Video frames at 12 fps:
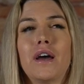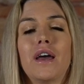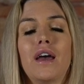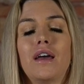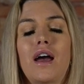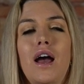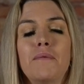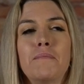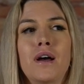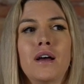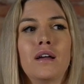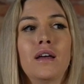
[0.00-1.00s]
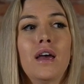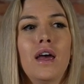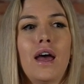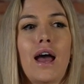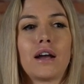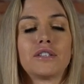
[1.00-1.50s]
I, I am a,
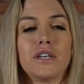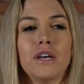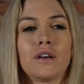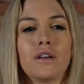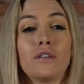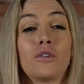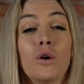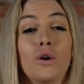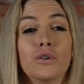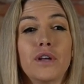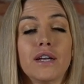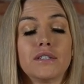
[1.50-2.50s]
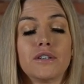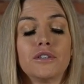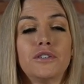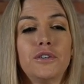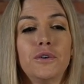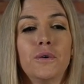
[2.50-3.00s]
actually a go-go dancer
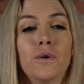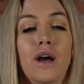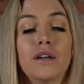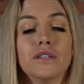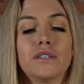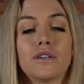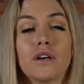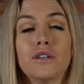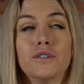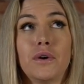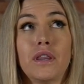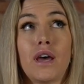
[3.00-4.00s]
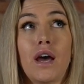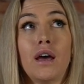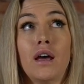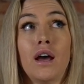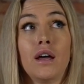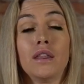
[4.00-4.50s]
too. I just started doing
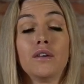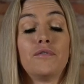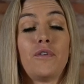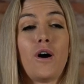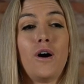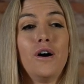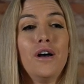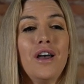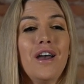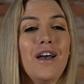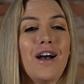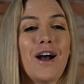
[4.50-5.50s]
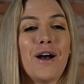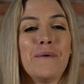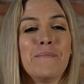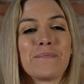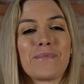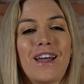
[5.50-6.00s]
that uh, in the fall
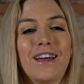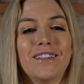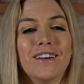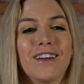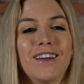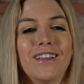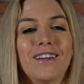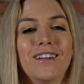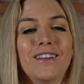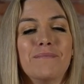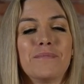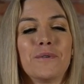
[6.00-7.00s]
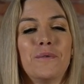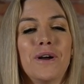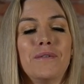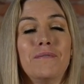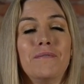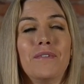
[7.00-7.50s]
um, at the number
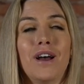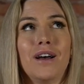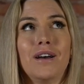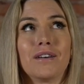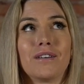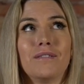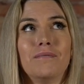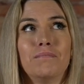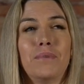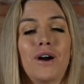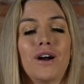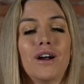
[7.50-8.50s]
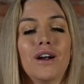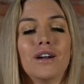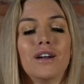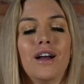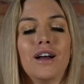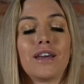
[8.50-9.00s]
one uh,
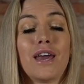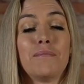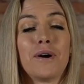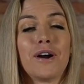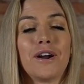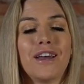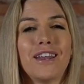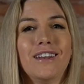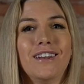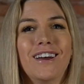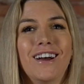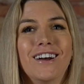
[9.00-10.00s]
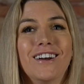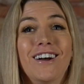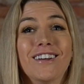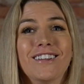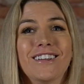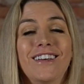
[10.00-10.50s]
bar, uh, gay bar in
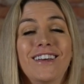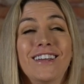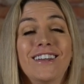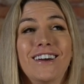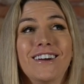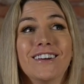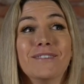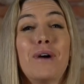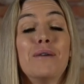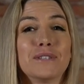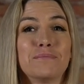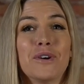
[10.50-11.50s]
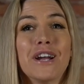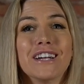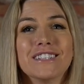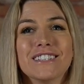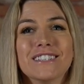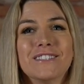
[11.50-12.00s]
uh, in uh, Palm
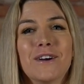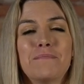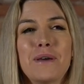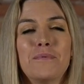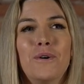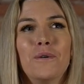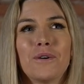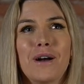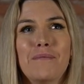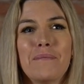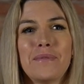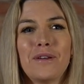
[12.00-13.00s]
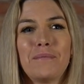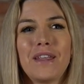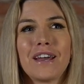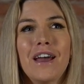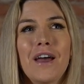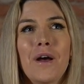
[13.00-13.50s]
Springs. And so people will come up and they'll be
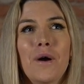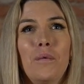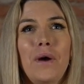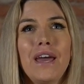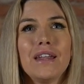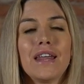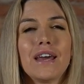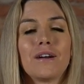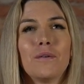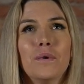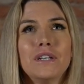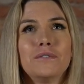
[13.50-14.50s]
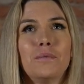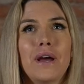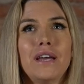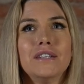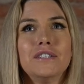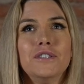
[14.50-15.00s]
like, wait, like, which
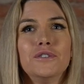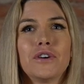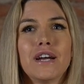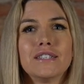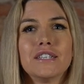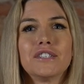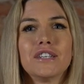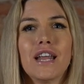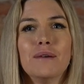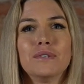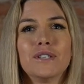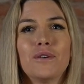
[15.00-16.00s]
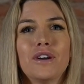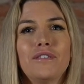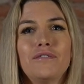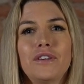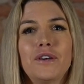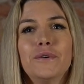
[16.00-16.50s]
way did you transition? I'm so
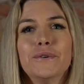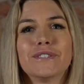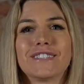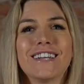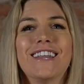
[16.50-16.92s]
confused.